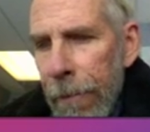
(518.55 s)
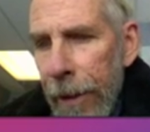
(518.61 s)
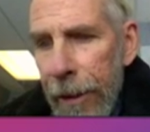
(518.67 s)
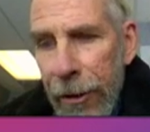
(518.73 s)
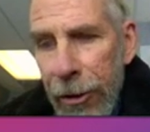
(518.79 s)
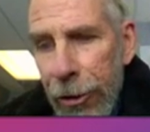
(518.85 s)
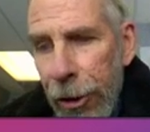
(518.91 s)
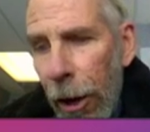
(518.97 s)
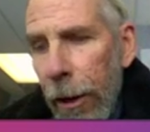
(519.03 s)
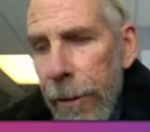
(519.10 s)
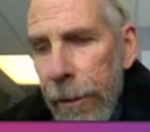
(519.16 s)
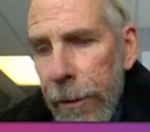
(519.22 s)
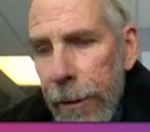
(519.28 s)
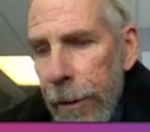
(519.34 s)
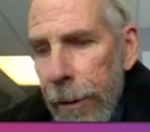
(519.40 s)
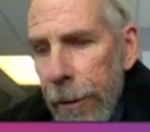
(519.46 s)
In
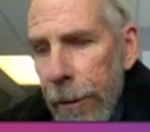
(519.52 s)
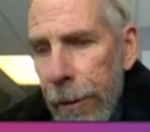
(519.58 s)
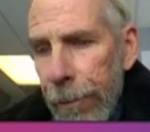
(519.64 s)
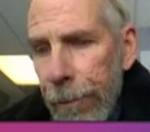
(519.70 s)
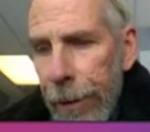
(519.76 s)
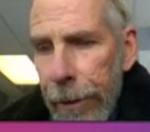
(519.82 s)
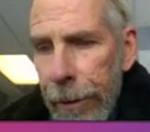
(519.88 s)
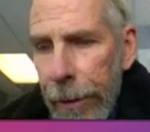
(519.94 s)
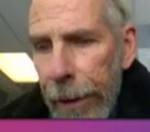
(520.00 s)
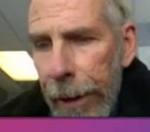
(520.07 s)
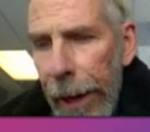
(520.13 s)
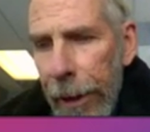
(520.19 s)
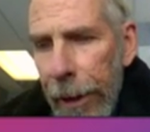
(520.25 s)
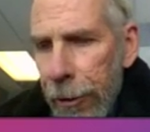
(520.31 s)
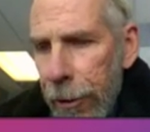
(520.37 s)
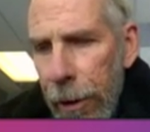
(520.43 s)
John's system, the
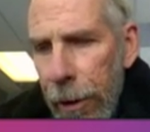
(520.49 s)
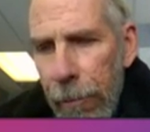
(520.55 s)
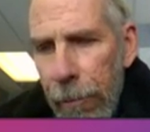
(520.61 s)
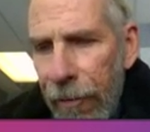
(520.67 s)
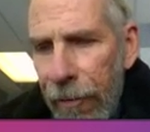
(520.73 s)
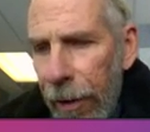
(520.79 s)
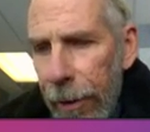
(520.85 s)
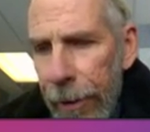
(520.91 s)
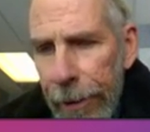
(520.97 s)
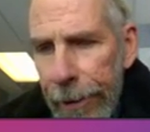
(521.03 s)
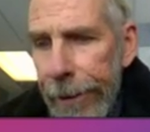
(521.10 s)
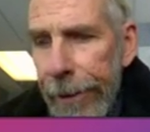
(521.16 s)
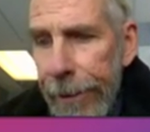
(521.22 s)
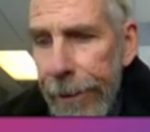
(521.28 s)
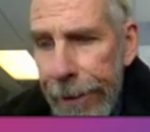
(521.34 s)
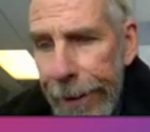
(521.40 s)
Cash Club Fund, he
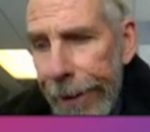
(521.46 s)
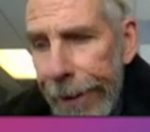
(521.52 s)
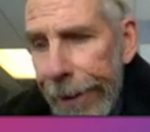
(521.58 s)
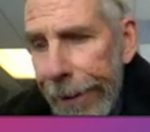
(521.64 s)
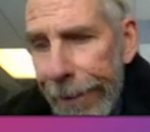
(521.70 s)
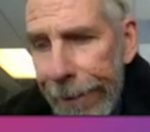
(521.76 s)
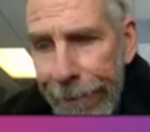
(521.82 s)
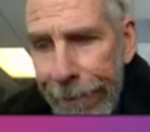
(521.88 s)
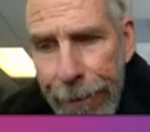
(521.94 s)
doesn't care.